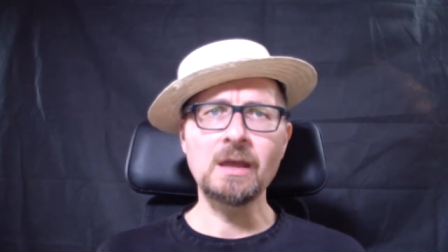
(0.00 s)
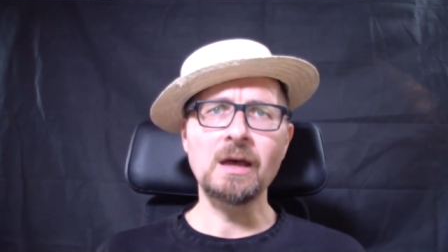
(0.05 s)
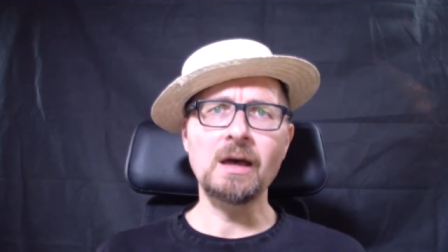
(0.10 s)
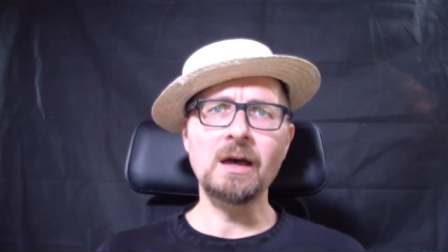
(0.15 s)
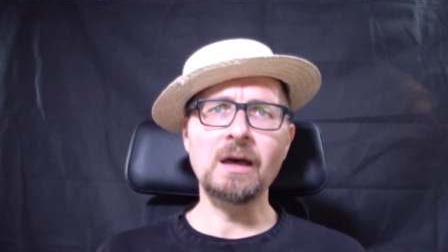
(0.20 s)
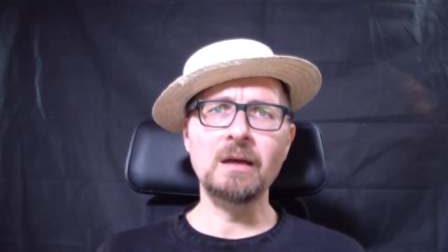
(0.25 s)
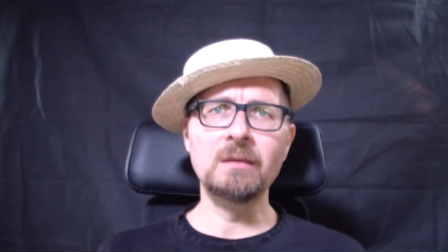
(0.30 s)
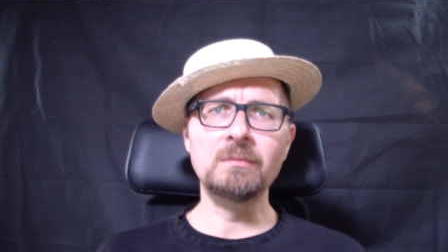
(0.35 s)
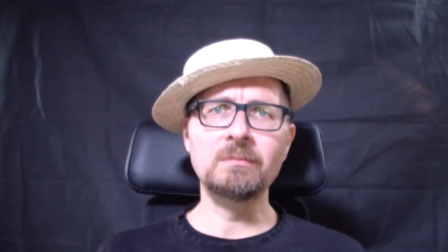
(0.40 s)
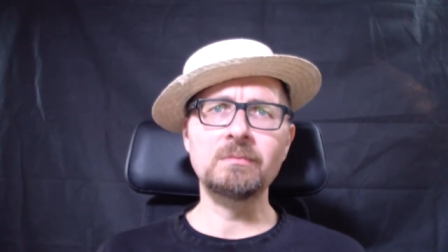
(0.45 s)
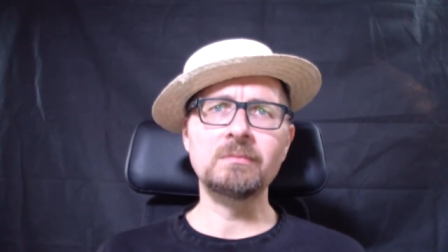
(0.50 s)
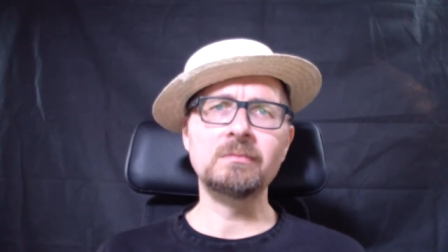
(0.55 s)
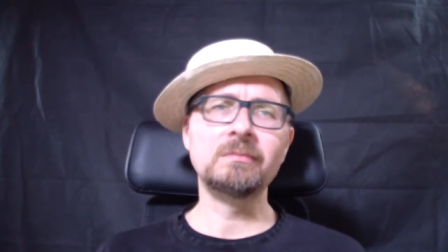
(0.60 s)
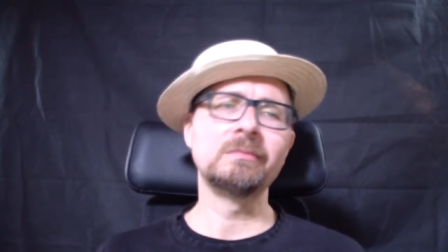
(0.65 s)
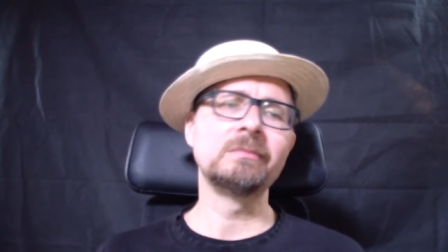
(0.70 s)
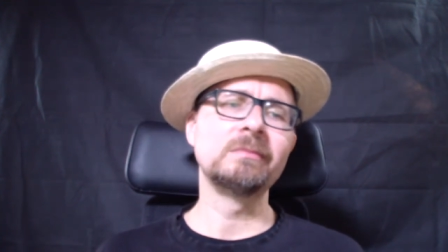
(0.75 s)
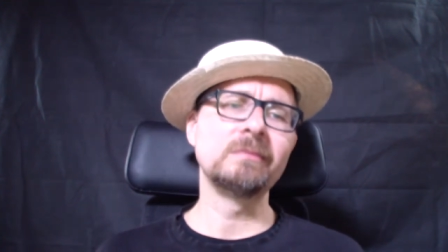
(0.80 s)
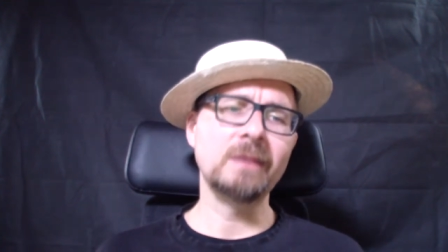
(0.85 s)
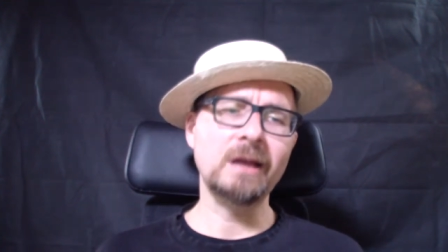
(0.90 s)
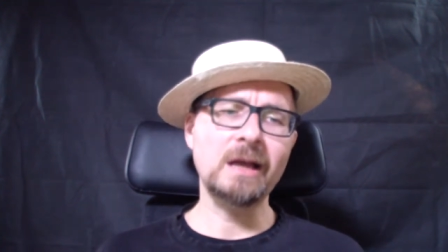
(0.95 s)
Um,
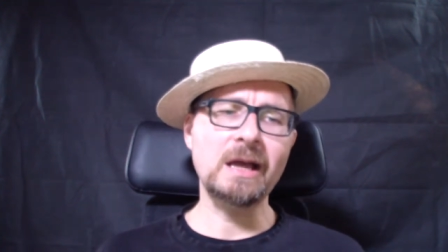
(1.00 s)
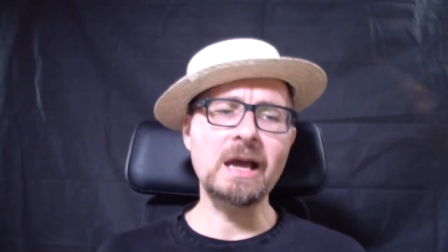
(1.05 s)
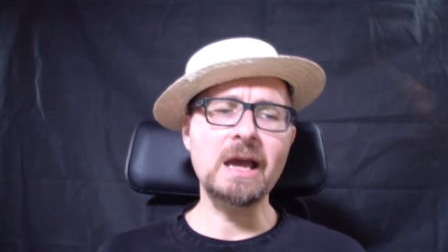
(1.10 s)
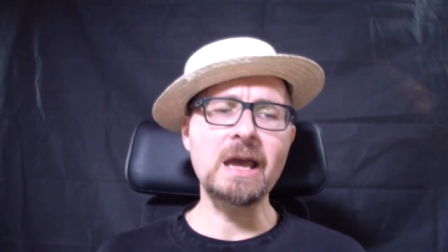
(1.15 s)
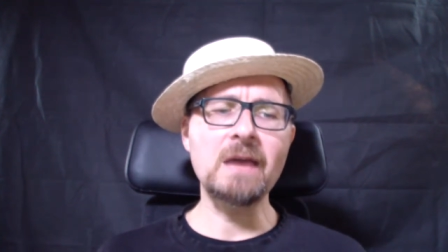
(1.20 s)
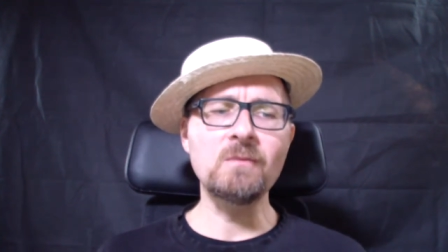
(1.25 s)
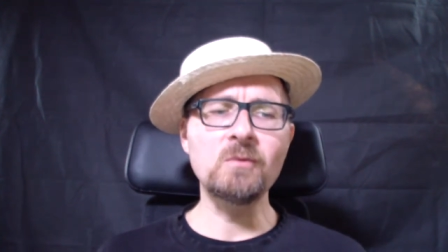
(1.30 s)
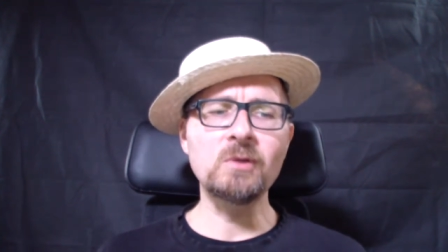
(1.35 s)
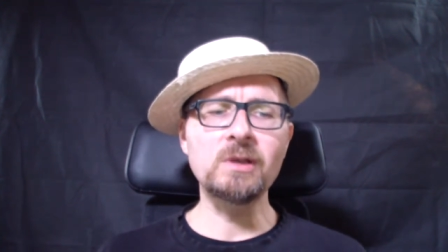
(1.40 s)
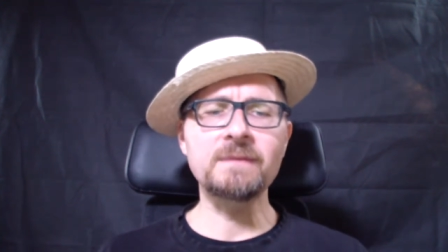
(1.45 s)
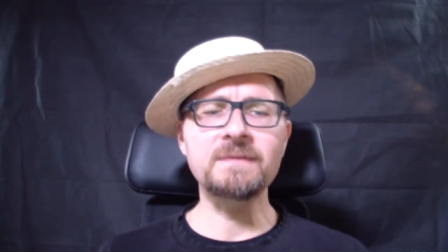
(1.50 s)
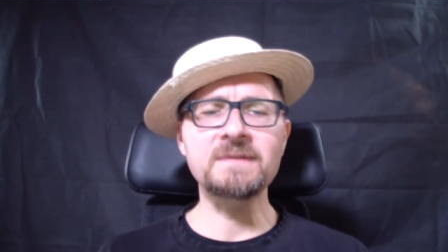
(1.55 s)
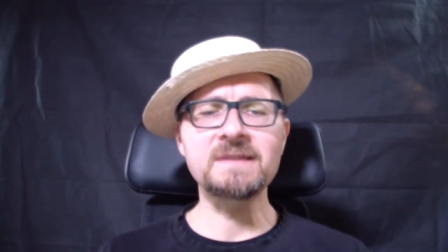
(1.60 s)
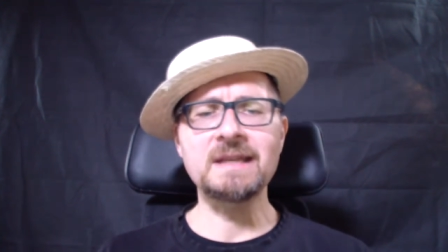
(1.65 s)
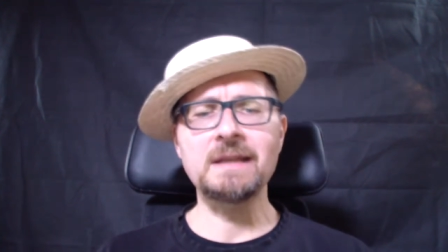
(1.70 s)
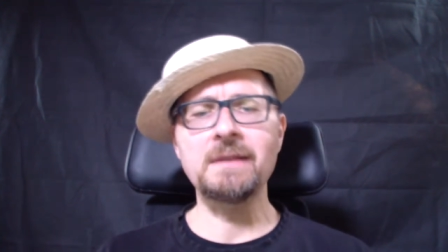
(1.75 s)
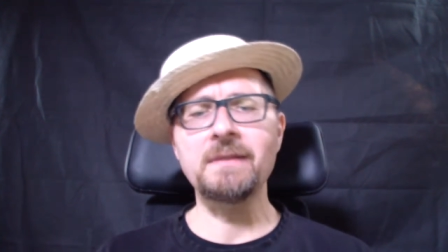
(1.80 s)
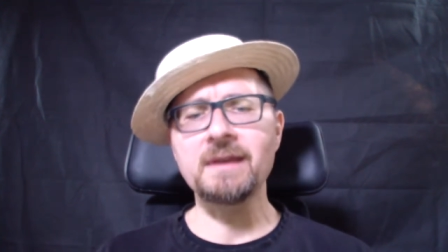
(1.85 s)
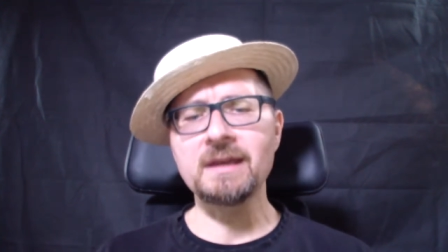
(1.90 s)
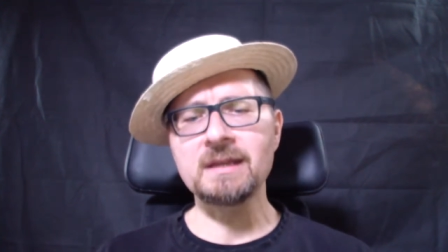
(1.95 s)
I would have
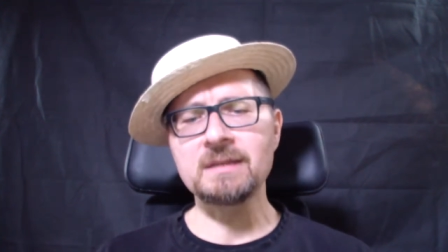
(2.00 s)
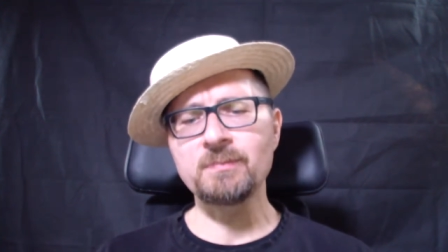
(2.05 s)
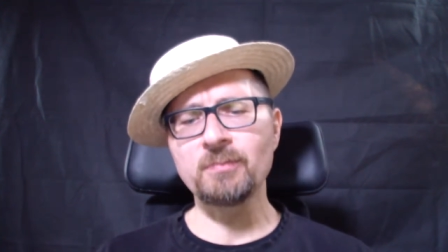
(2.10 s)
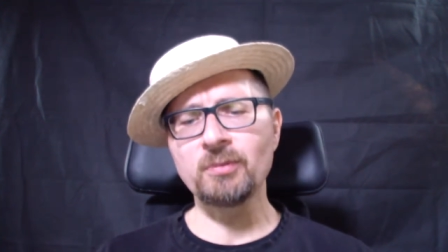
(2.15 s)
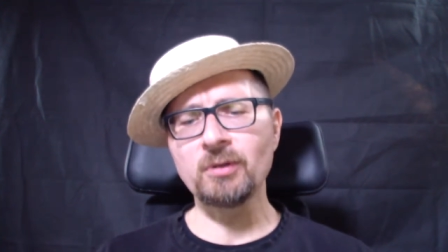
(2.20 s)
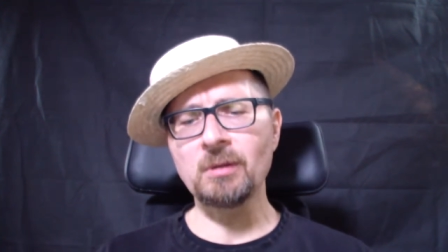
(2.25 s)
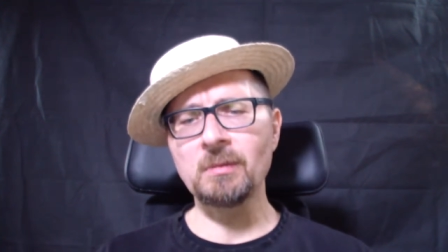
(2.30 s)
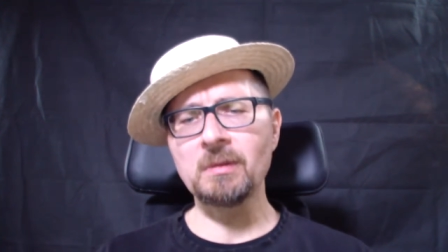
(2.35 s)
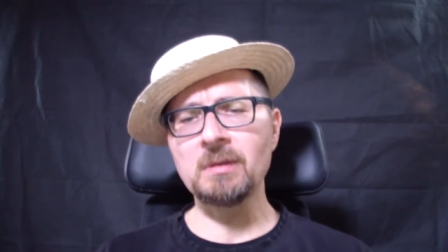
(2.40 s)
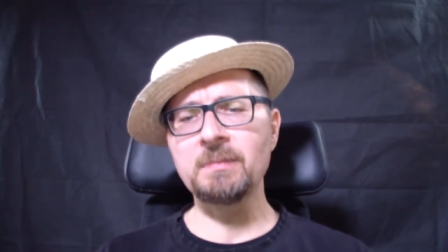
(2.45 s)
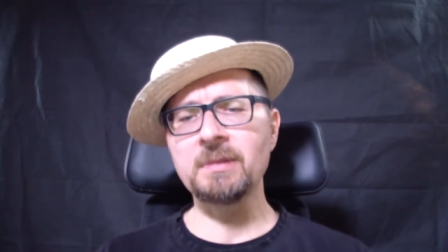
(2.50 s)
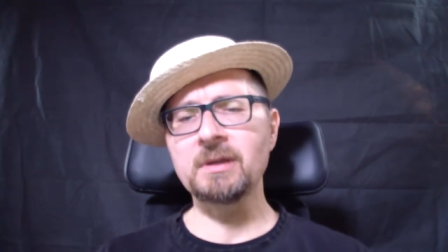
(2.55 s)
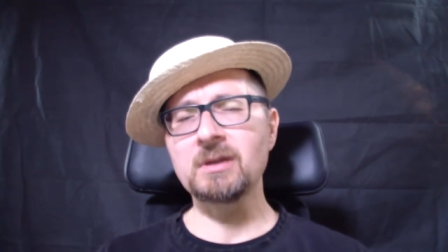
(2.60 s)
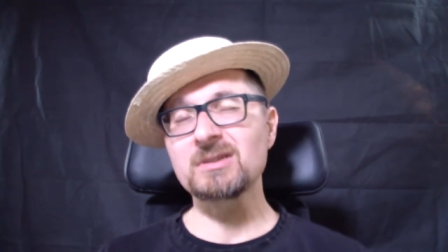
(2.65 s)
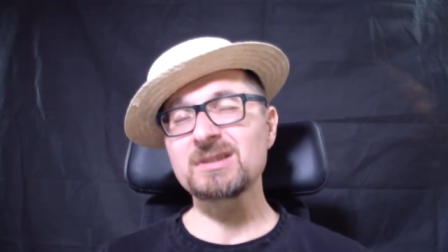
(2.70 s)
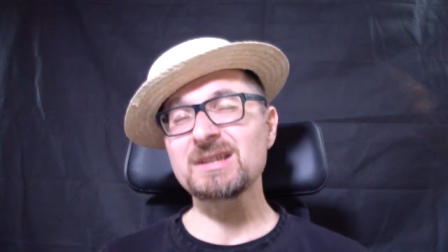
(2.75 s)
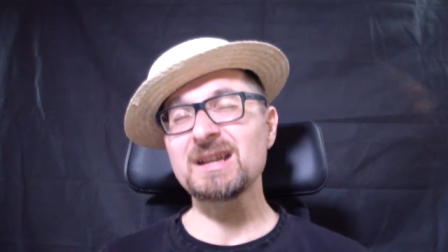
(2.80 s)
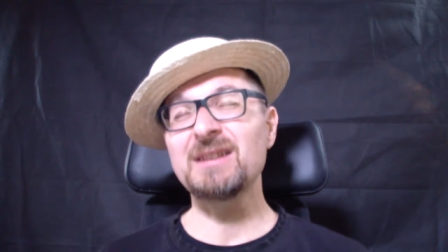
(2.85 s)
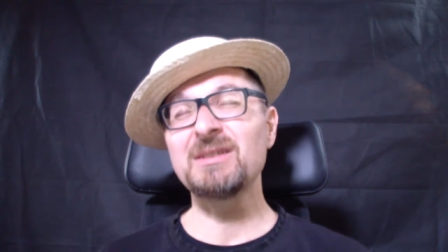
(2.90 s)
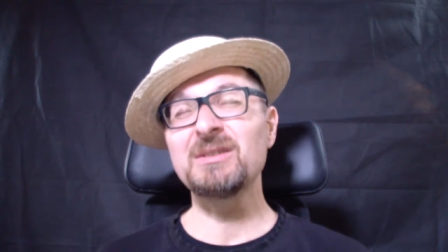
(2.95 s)
said that probably
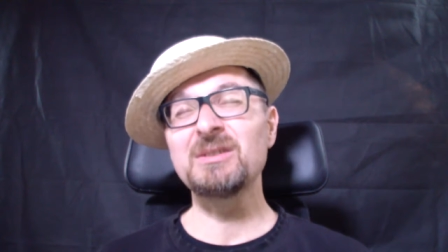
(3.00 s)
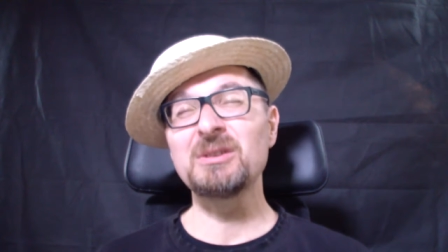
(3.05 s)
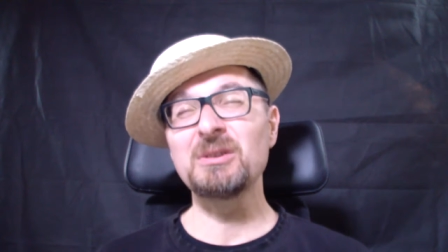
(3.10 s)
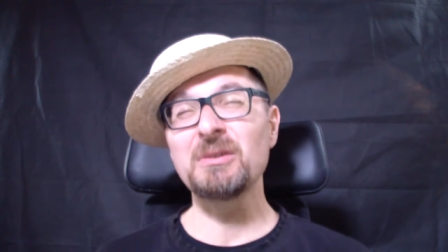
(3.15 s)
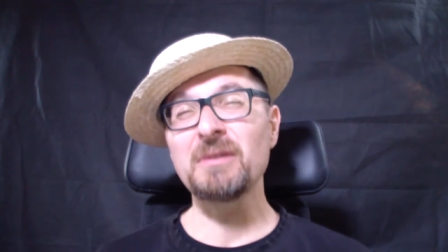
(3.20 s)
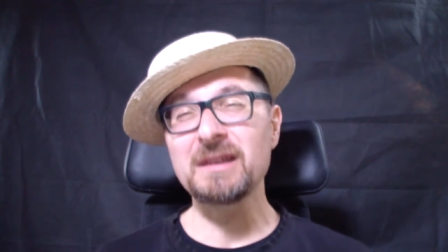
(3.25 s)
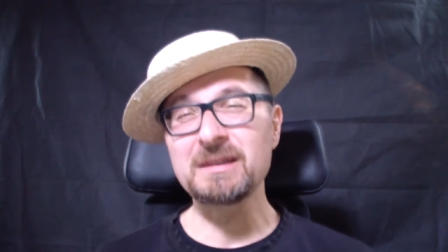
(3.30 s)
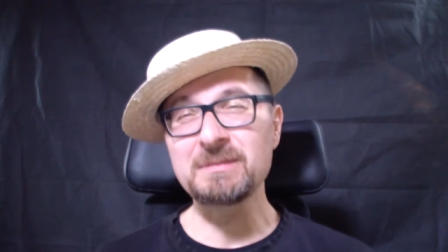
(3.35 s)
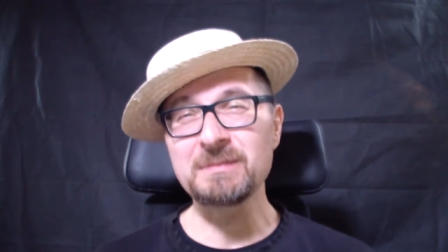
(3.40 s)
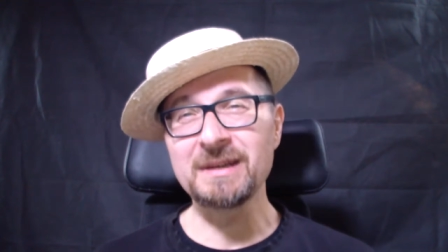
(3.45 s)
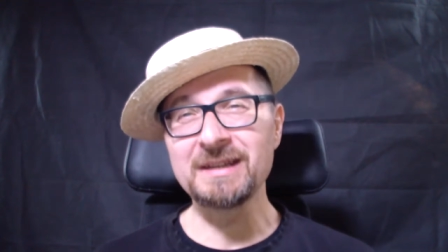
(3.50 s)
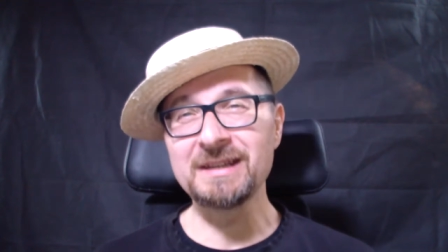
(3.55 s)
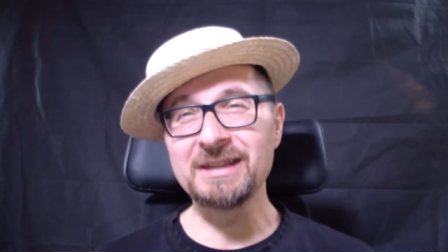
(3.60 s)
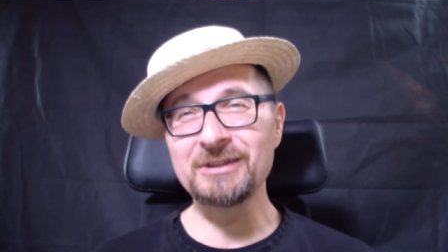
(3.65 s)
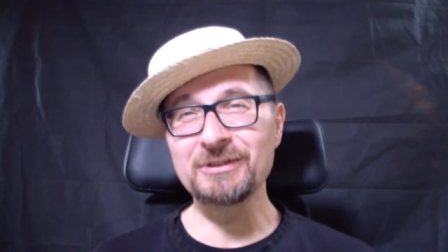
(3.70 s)
because I don't know that many